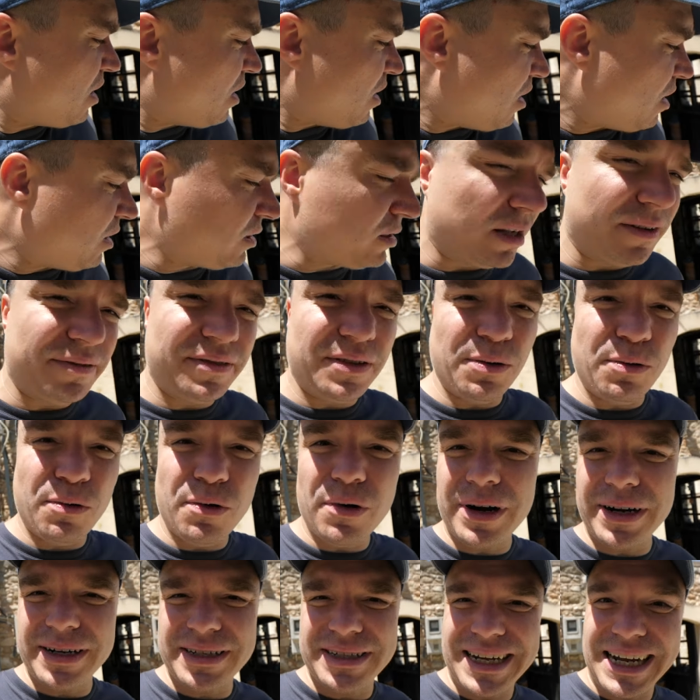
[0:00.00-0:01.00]
all of the
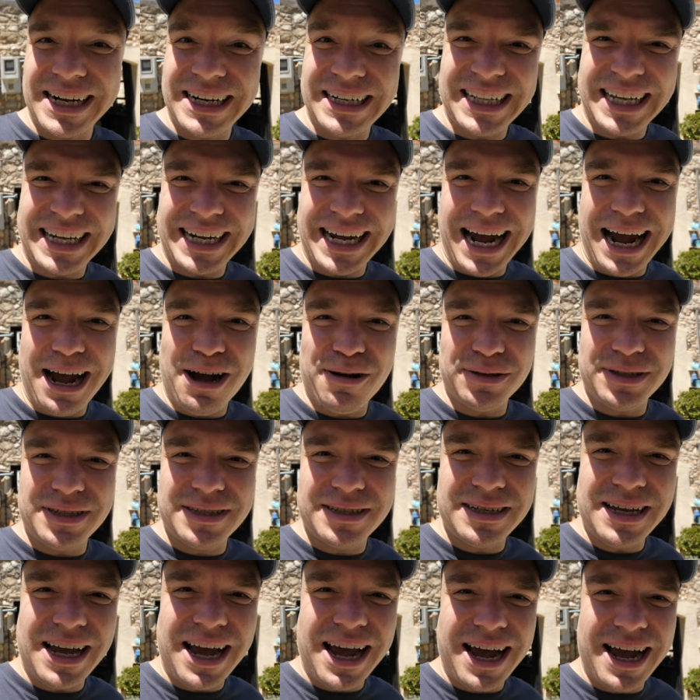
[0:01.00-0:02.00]
works kind of like
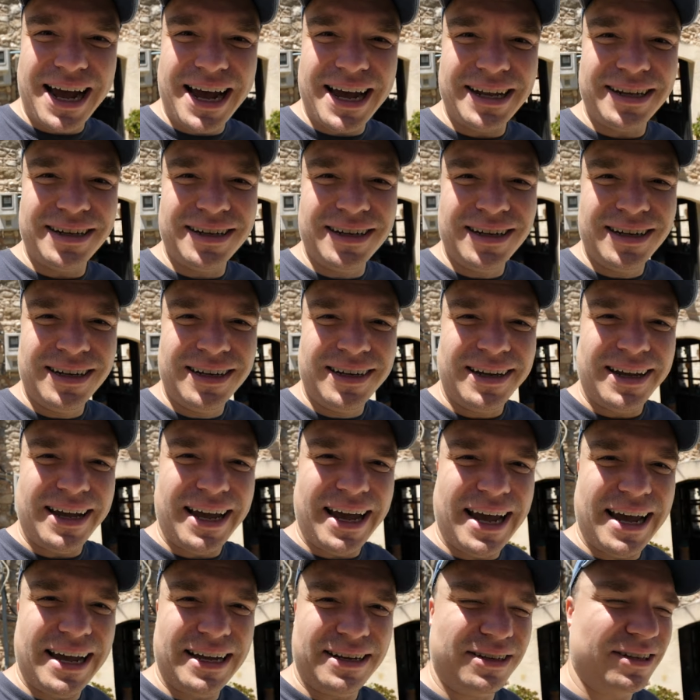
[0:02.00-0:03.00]
outside
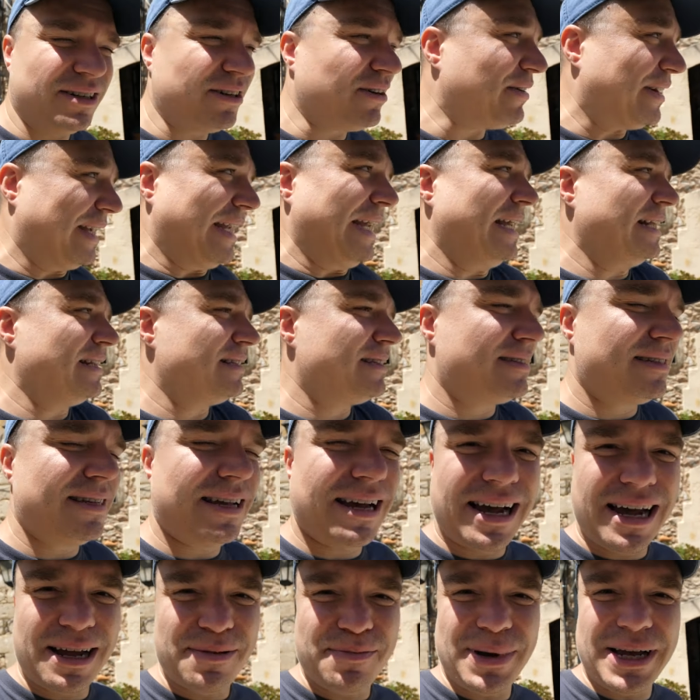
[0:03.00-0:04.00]
and you know
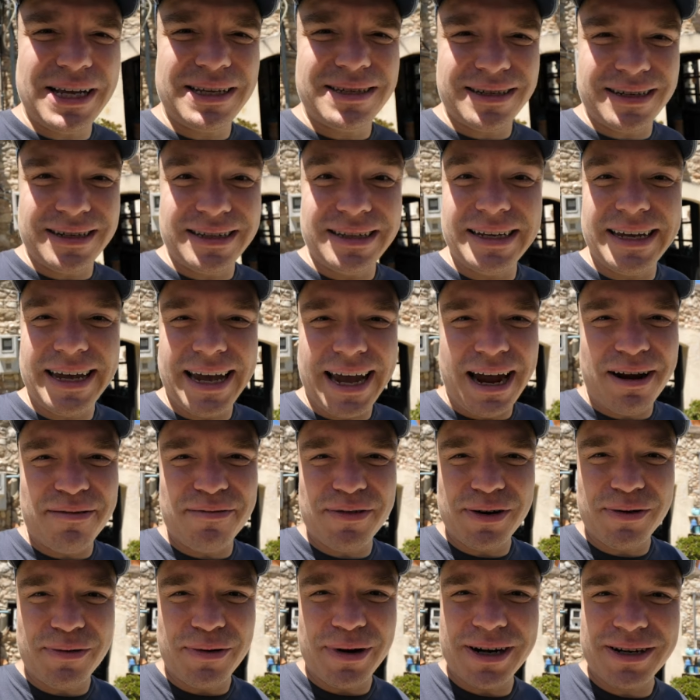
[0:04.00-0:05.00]
inside basically
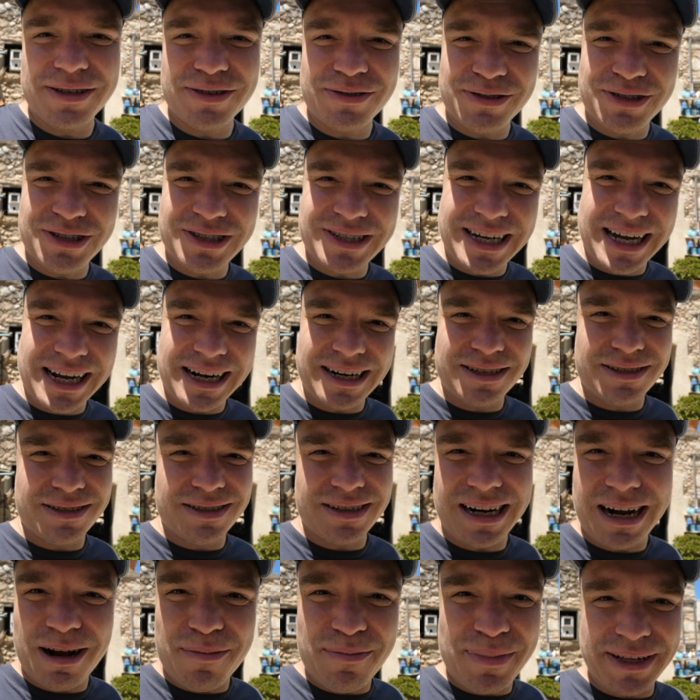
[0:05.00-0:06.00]
everywhere so it just kind of
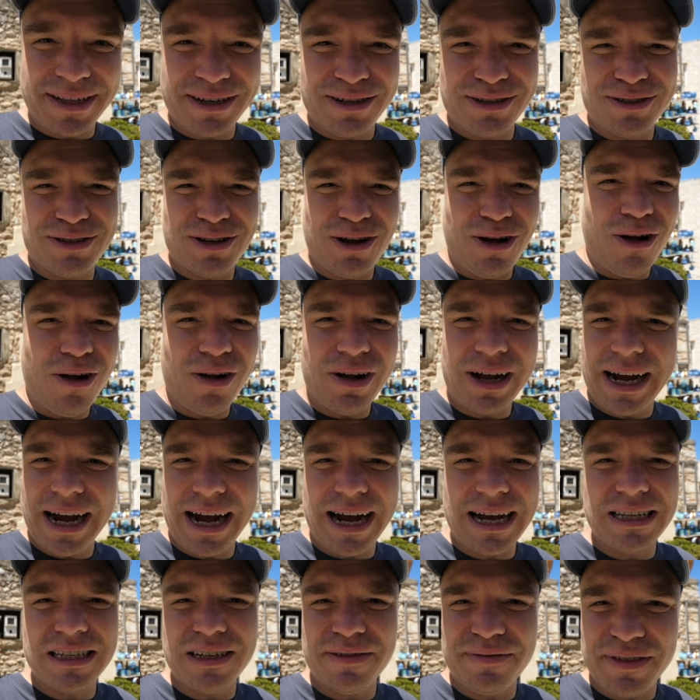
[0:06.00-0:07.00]
stood out but there's all
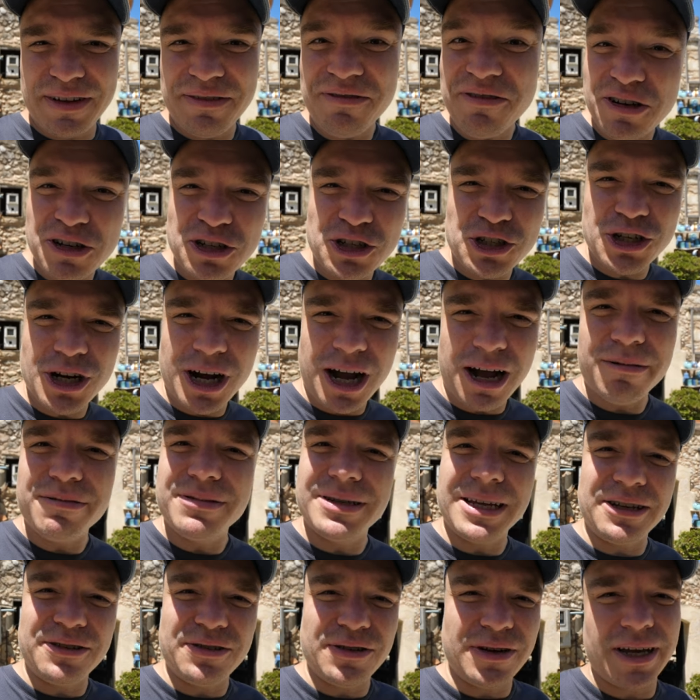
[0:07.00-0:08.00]
kinds of different shops
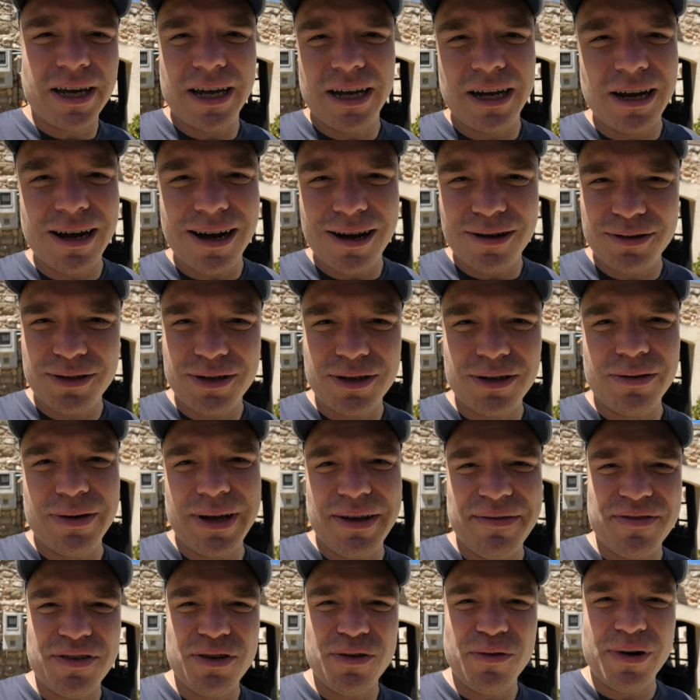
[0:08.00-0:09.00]
that you can go to
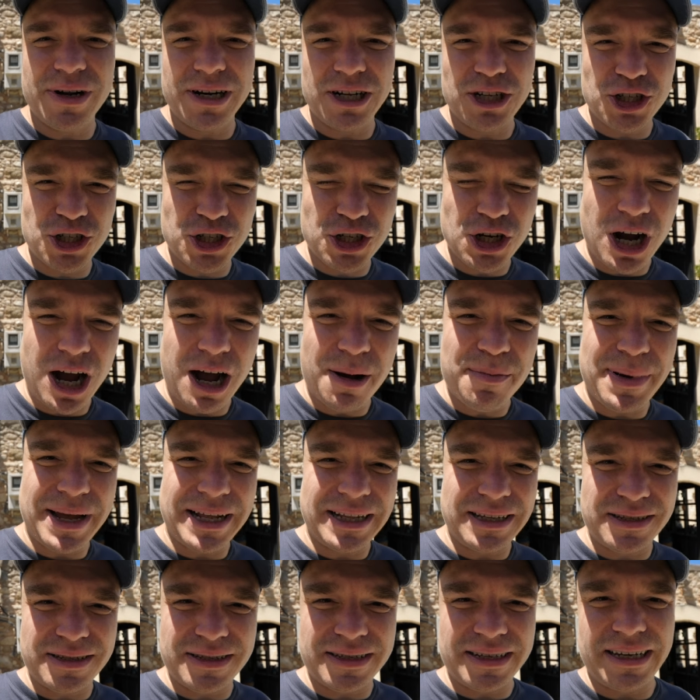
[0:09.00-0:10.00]
if you want to shop
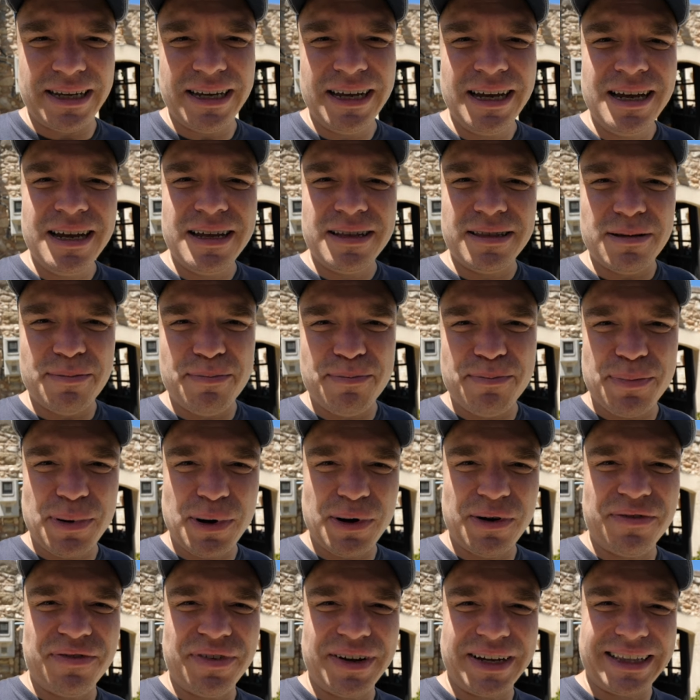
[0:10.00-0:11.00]
and see the
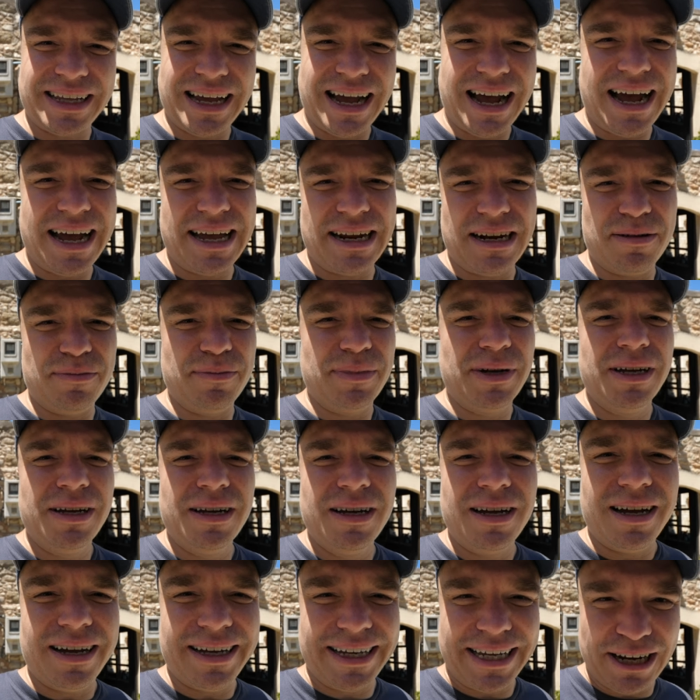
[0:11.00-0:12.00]
perfect item
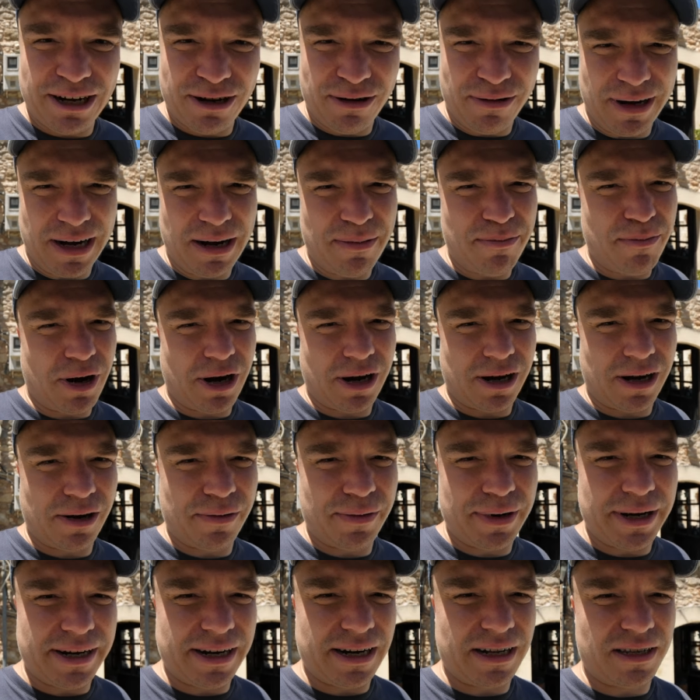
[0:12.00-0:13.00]
here in
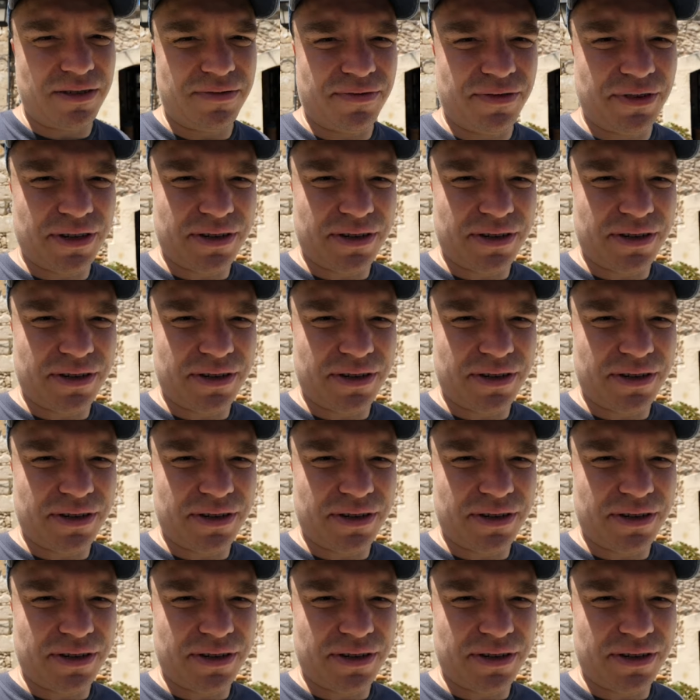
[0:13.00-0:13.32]
Margarites for